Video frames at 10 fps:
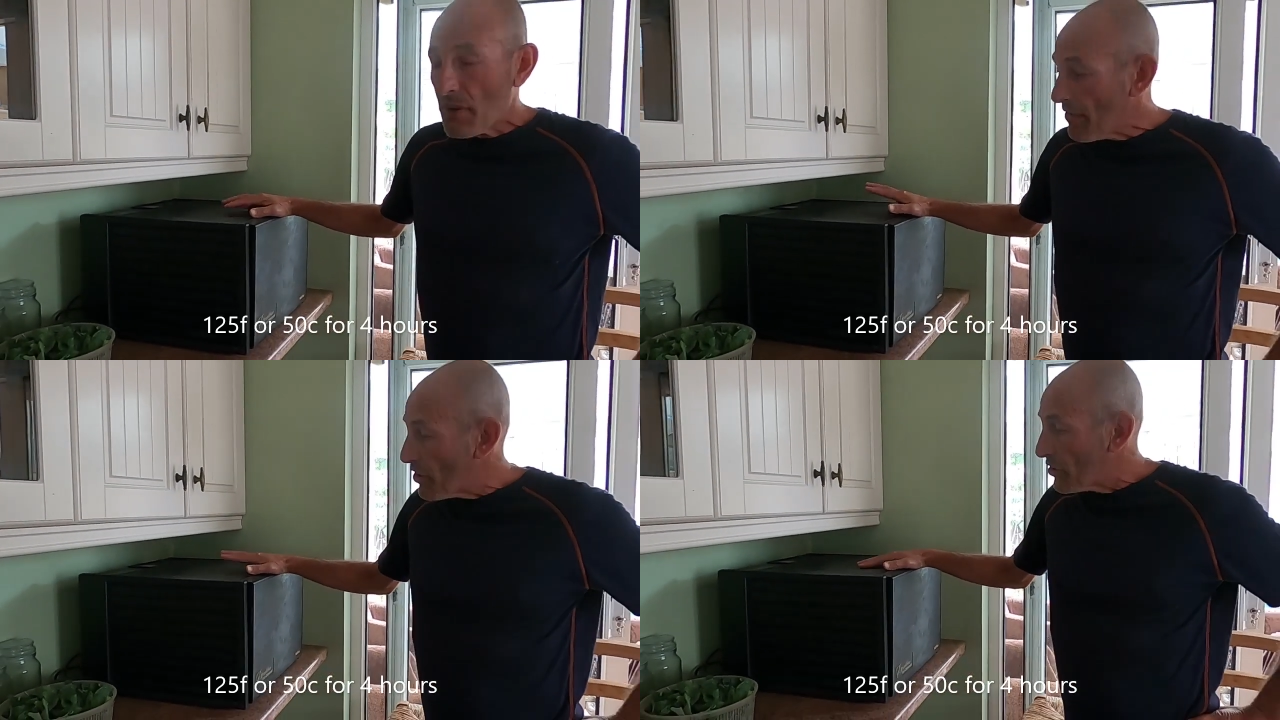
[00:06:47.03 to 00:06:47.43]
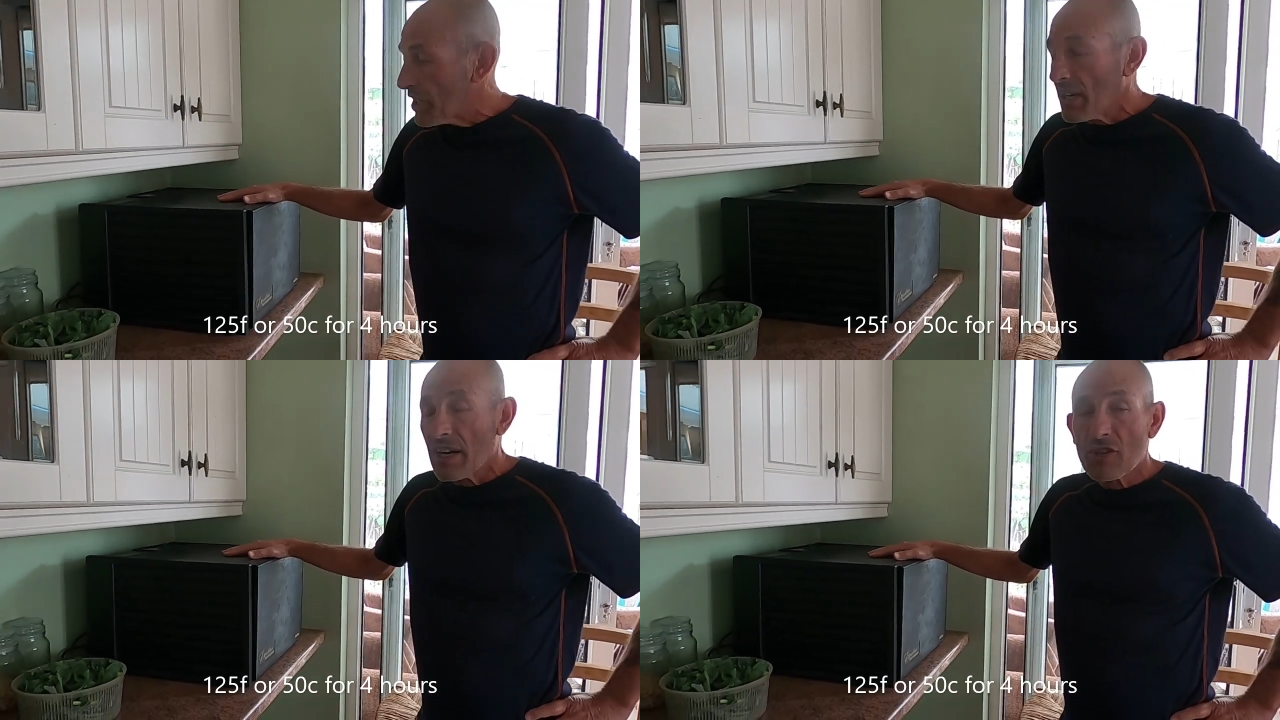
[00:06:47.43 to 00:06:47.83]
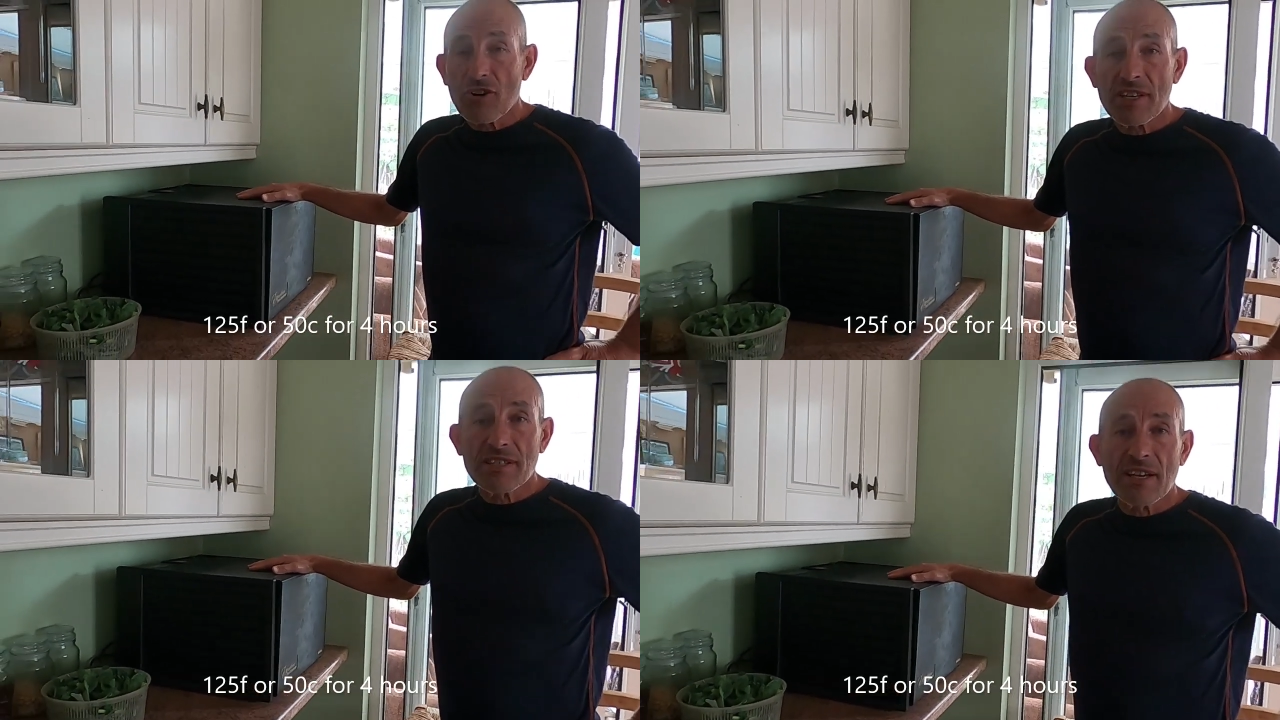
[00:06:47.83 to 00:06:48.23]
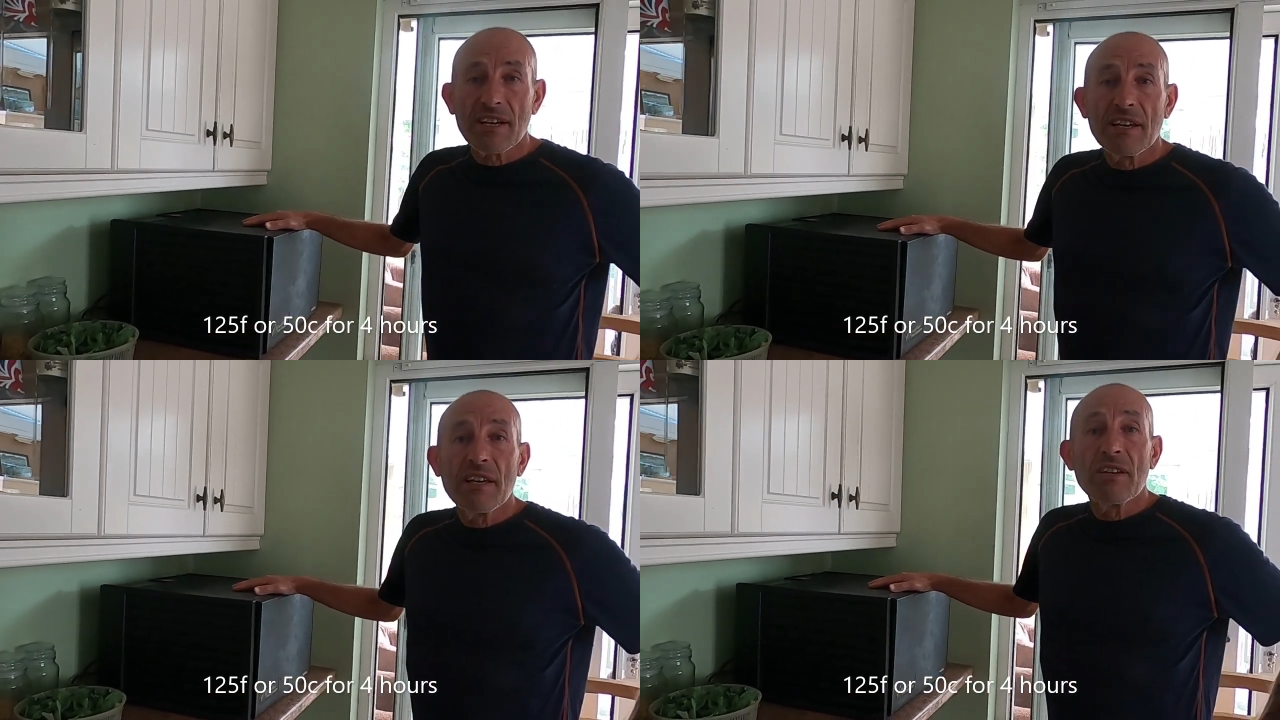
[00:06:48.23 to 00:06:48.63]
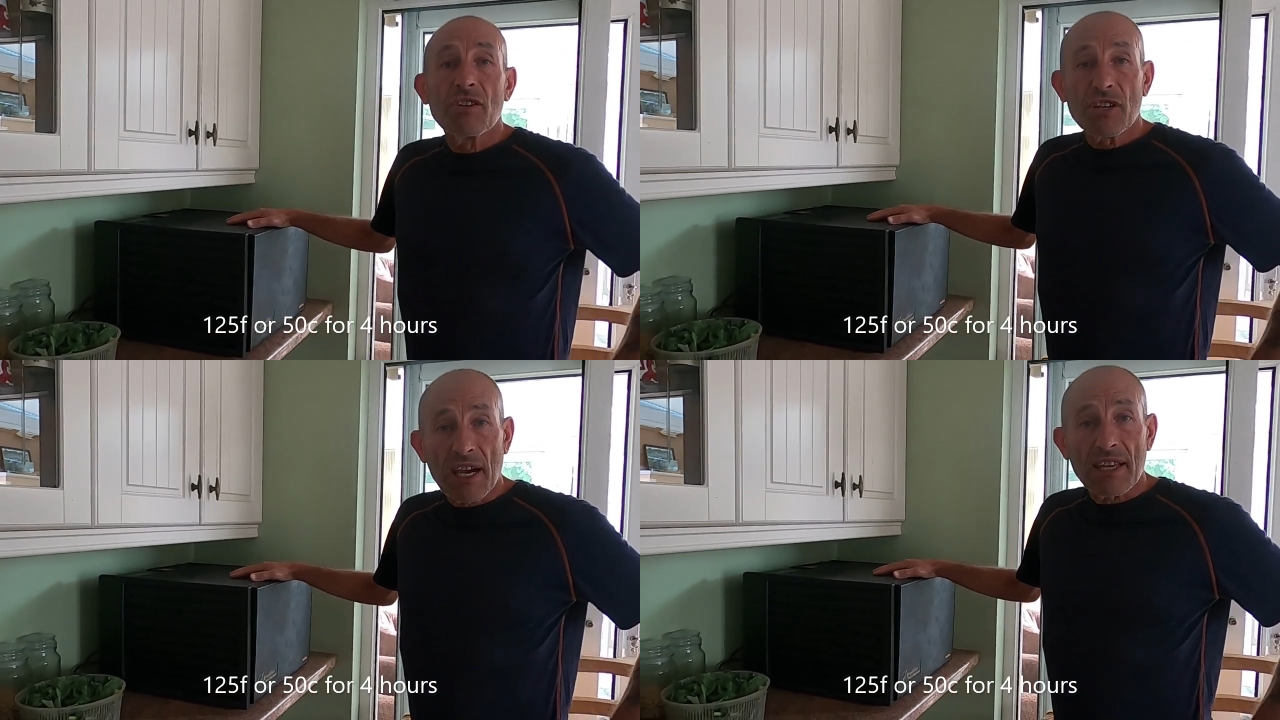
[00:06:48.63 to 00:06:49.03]
if you haven't got a dehydrator,
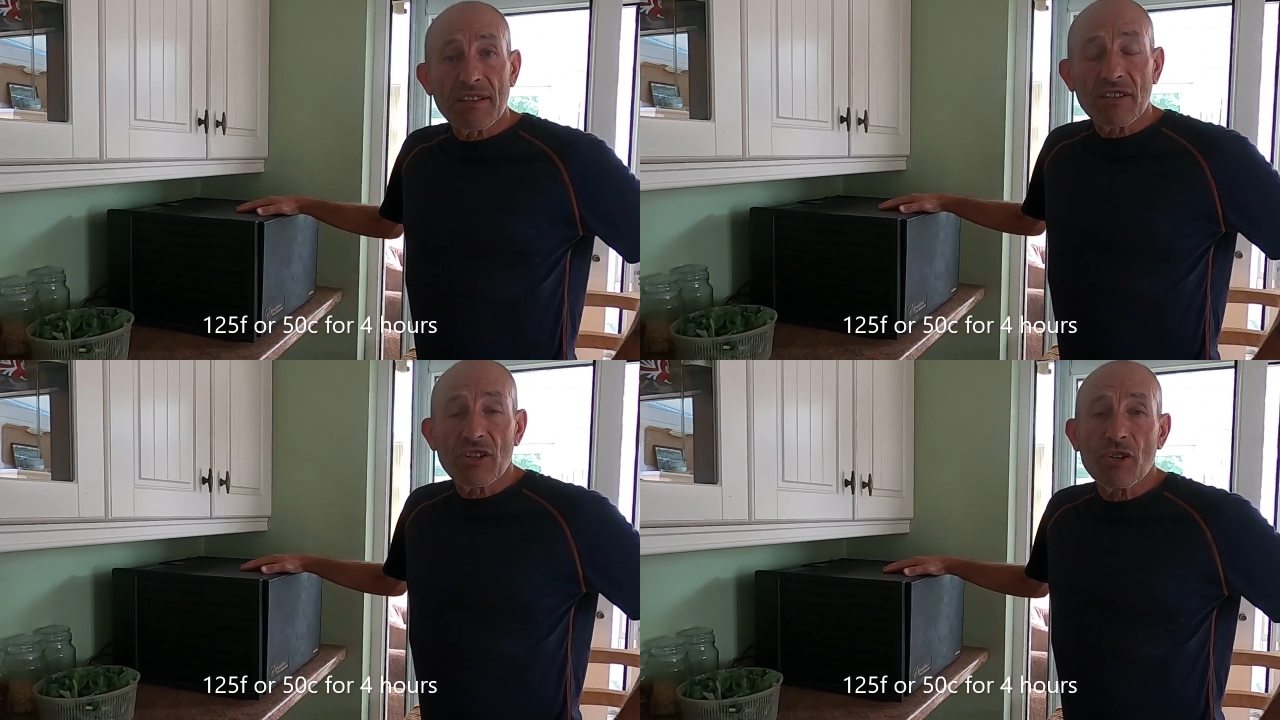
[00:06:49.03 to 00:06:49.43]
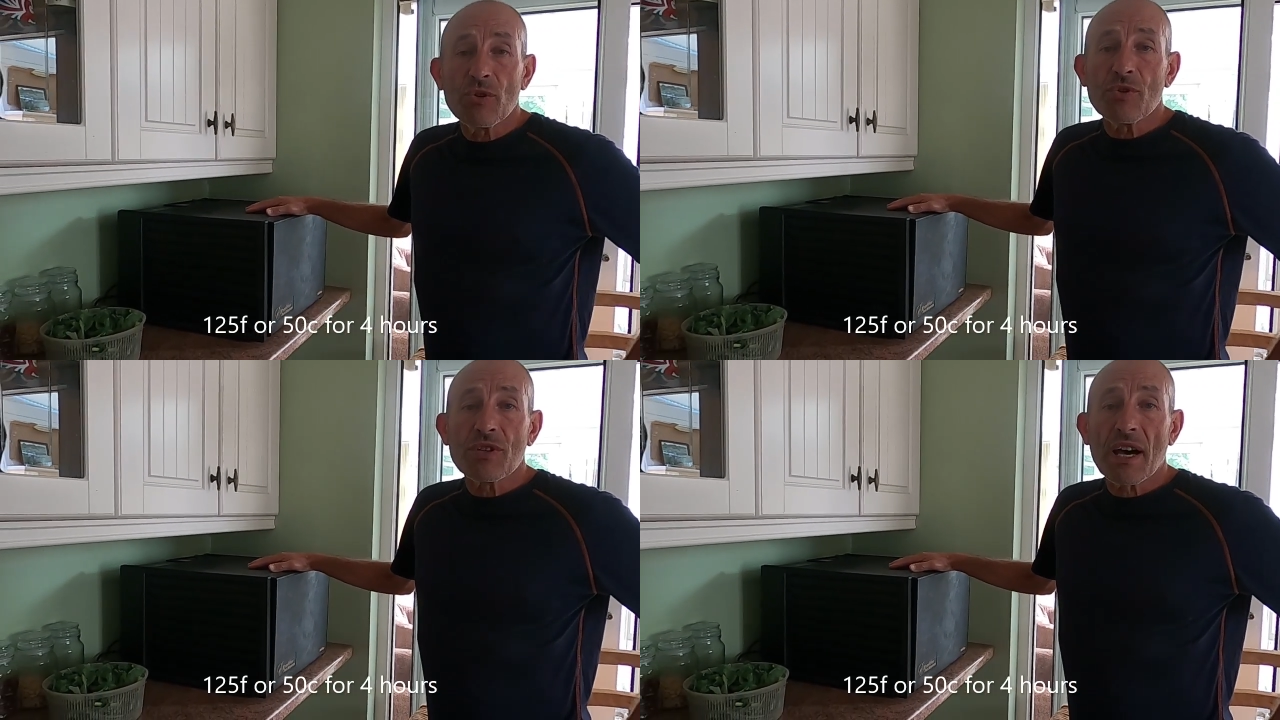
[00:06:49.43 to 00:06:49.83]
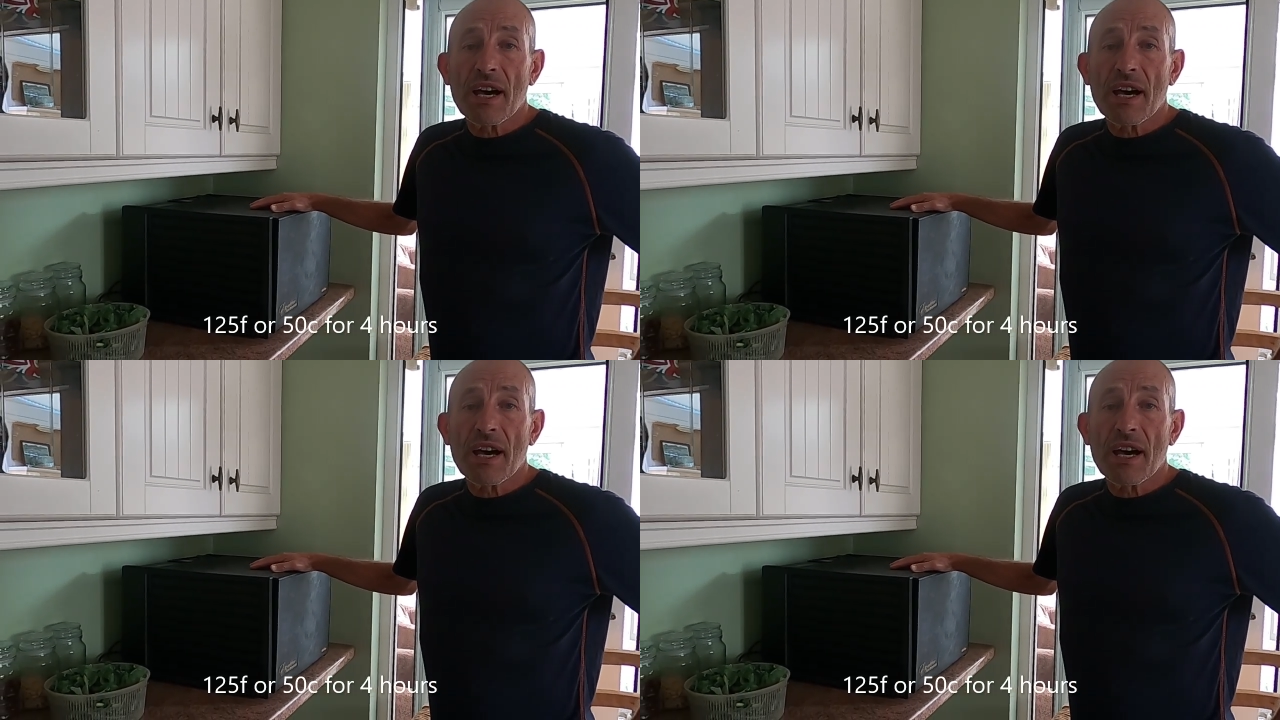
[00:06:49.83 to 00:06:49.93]
you can use